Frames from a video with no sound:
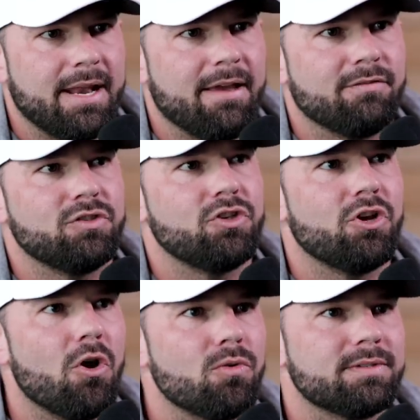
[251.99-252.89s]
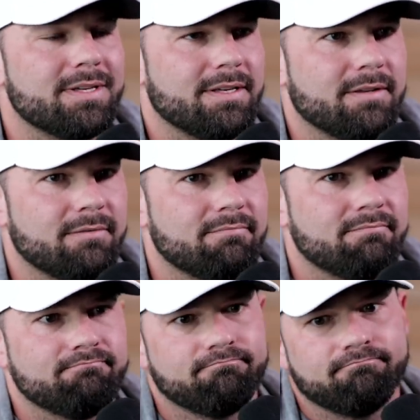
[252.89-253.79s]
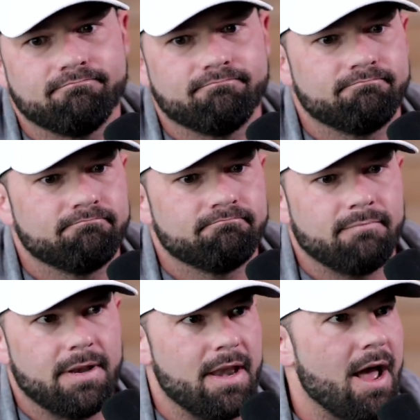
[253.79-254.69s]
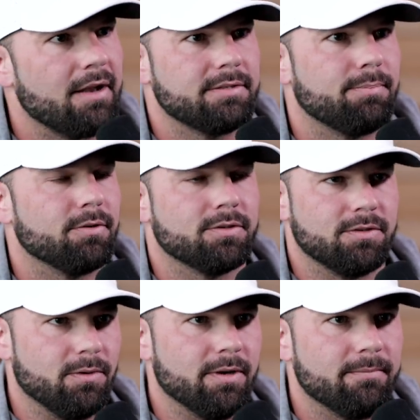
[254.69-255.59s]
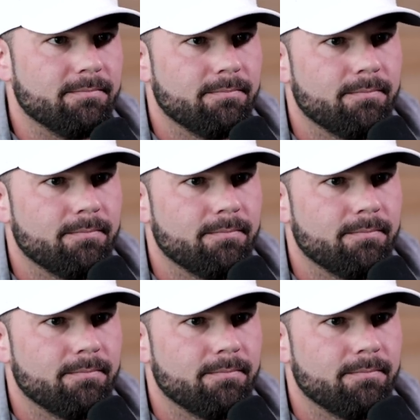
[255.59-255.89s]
that have chosen not to pursue it